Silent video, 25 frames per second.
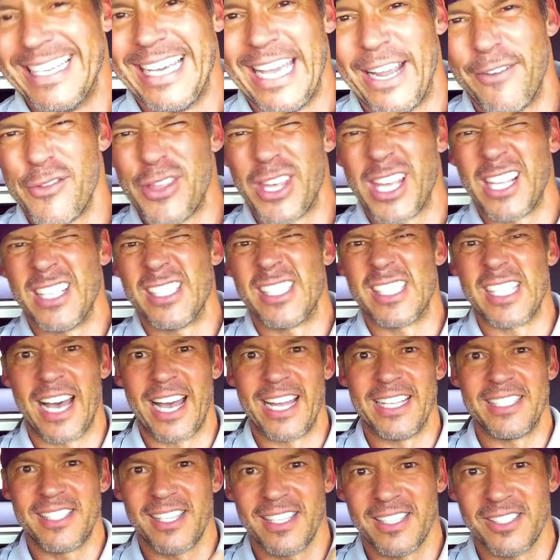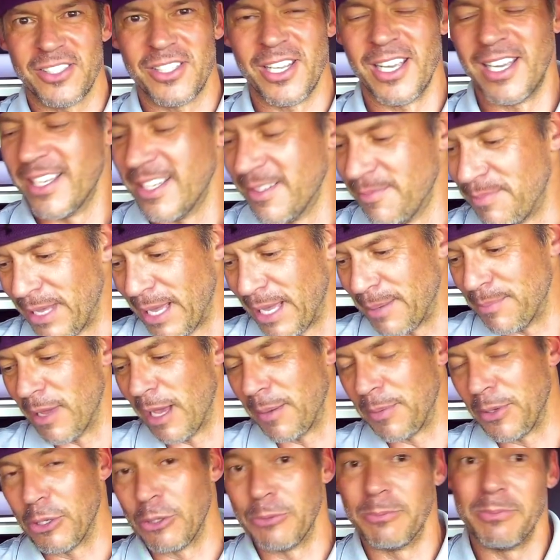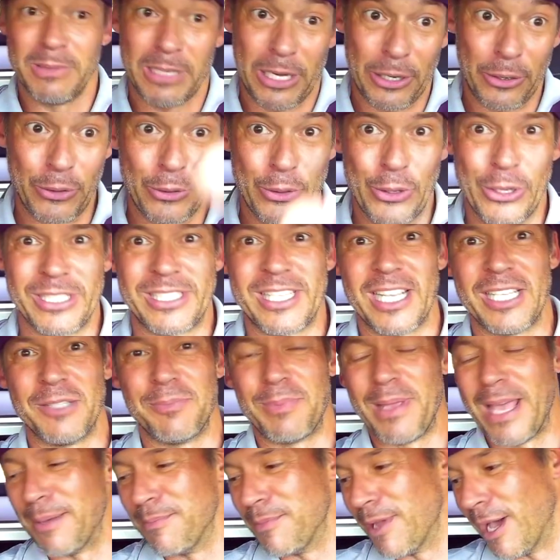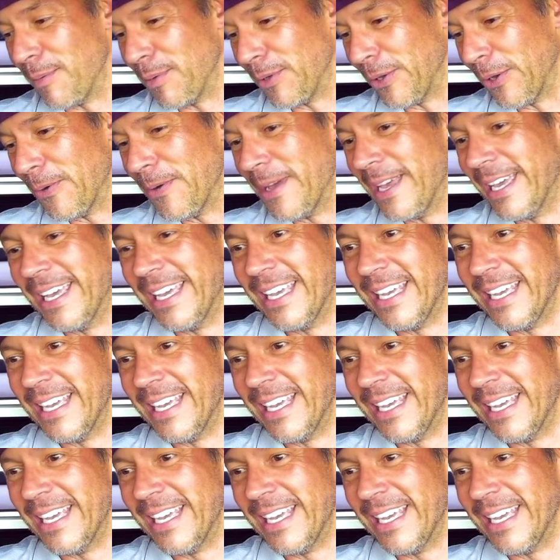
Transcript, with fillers: Everything inside says BMW. Under the hood says BMW.